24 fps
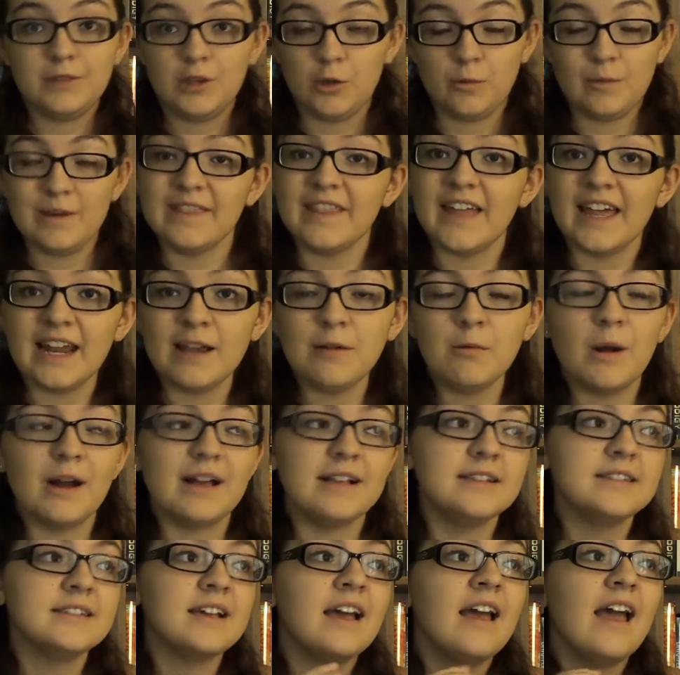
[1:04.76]
human that I
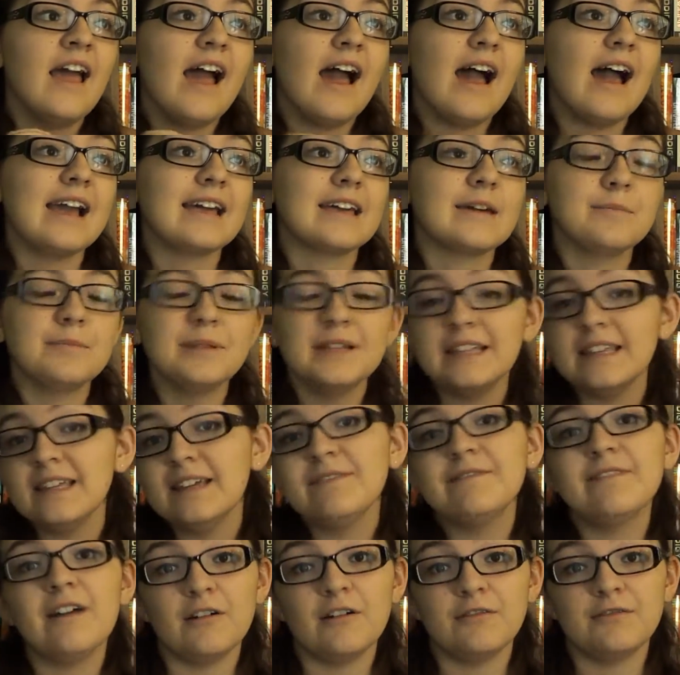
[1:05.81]
was, I
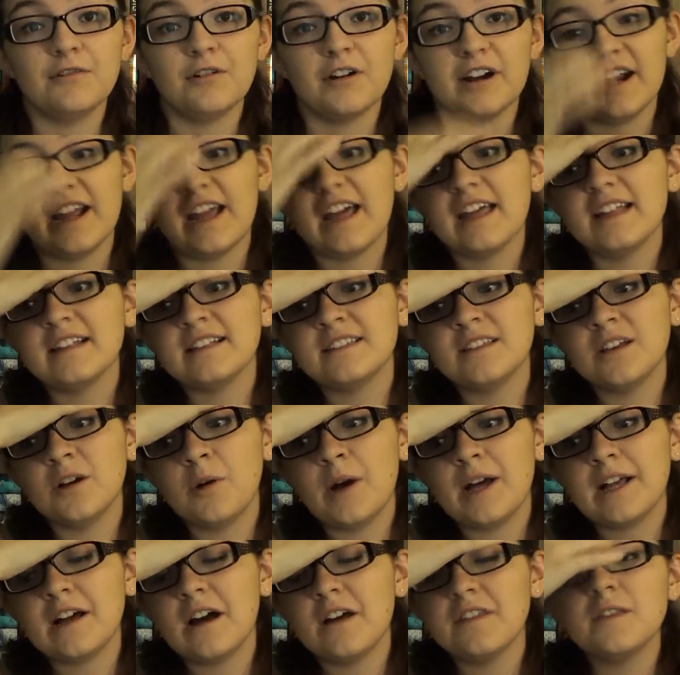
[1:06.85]
completely fell for it. And so
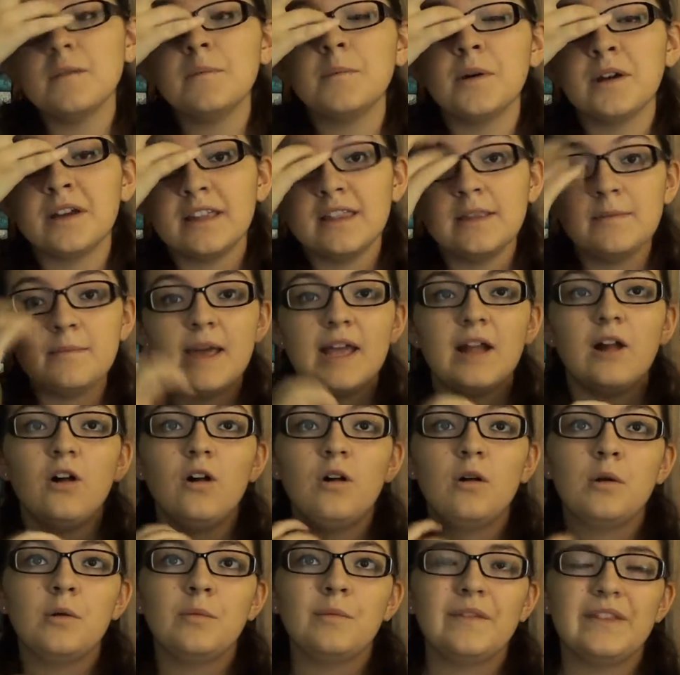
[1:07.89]
I got the book in the mail,
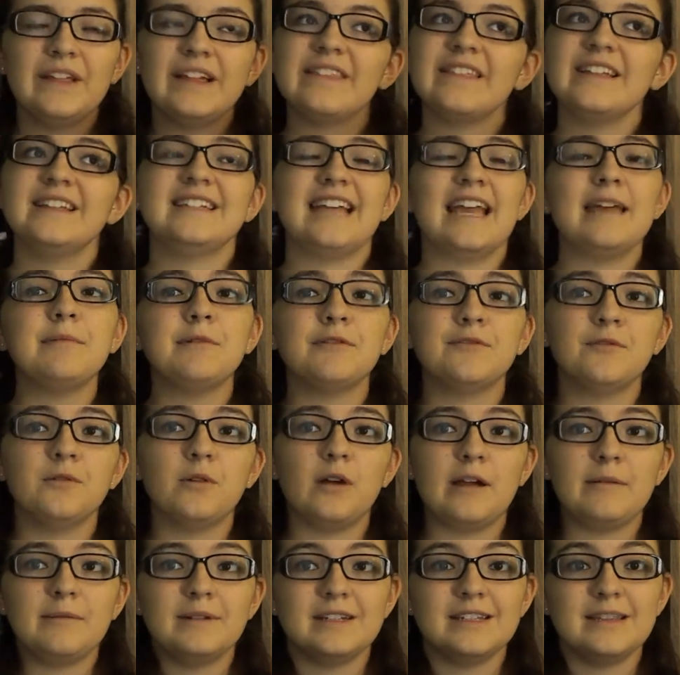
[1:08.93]
I think the day
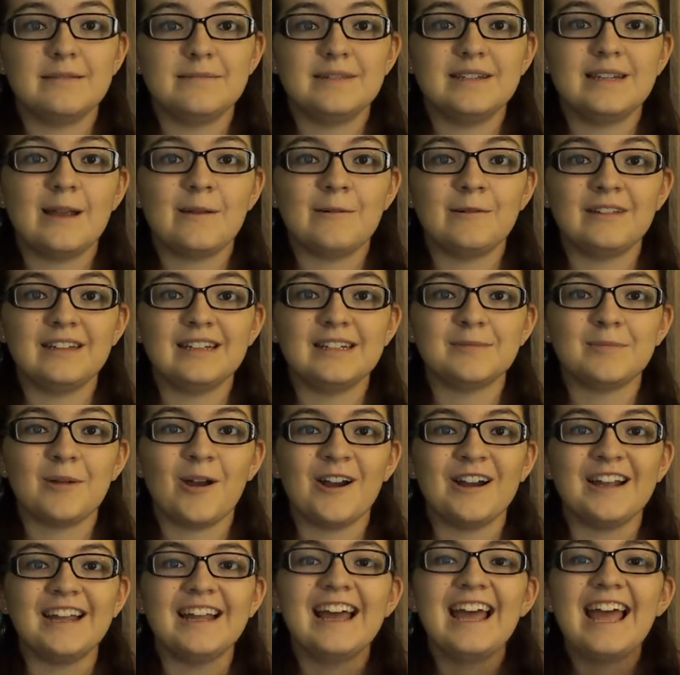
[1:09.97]
before I went to the midnight release
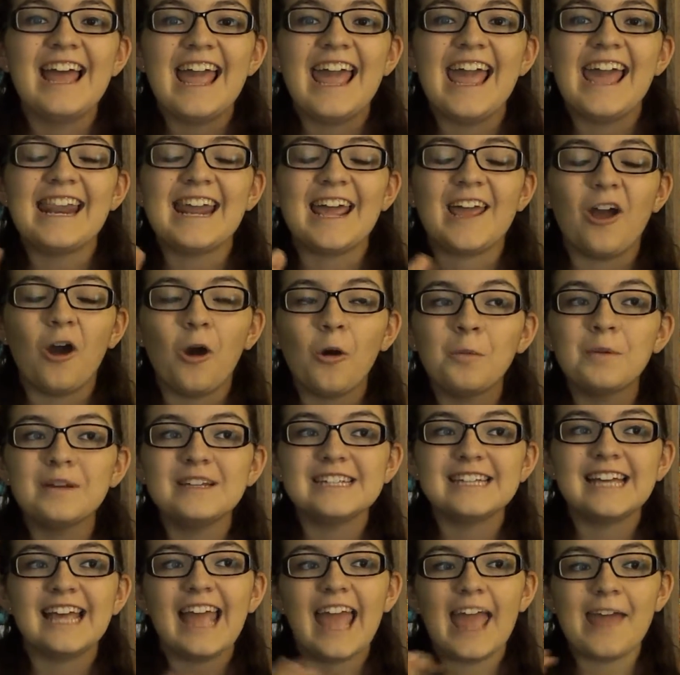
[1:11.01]
party, and I
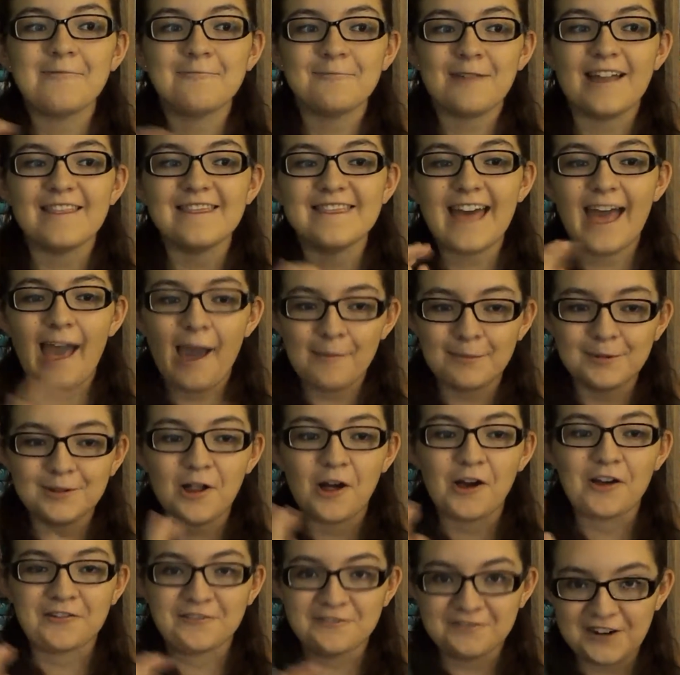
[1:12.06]
opened it and read the
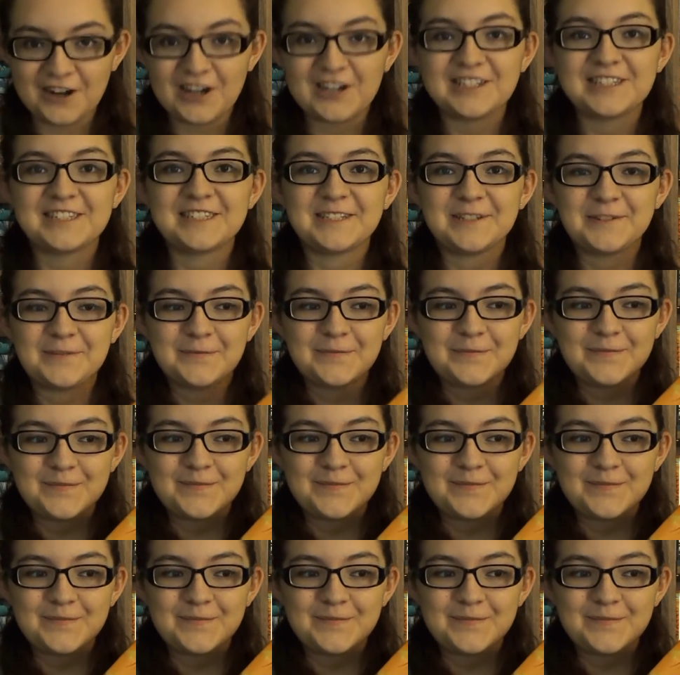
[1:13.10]
epilogue first.